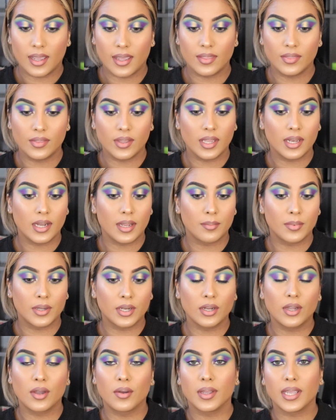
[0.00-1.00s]
And then I'm
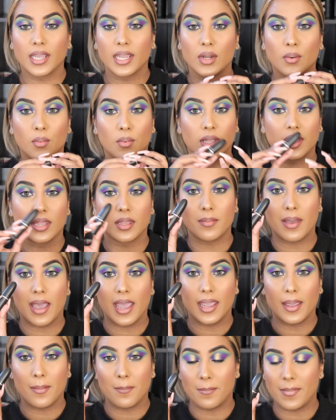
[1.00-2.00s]
going to go in with
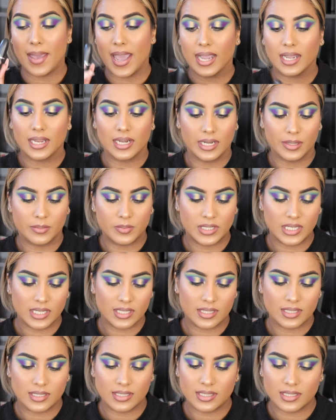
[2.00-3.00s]
my MAC
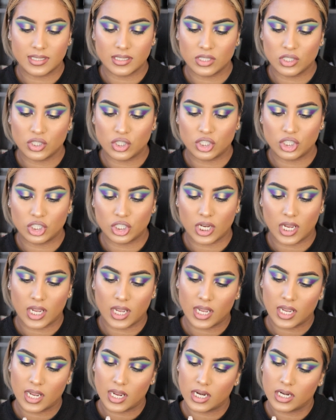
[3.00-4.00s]
lipstick. This is in the
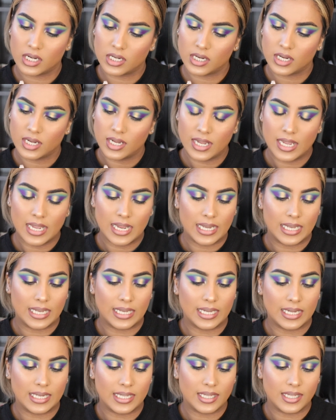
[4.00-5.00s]
shade
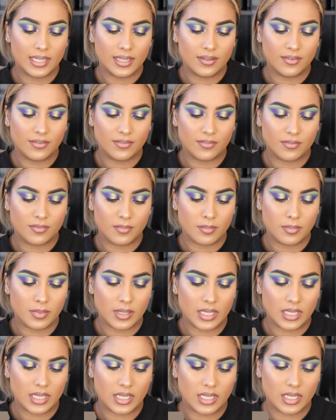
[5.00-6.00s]
Leave
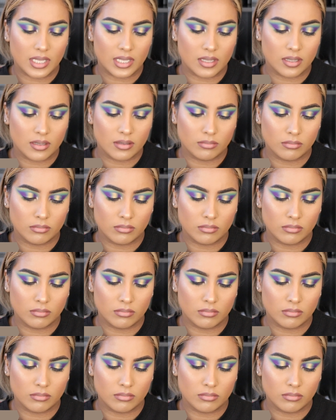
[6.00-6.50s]
Me...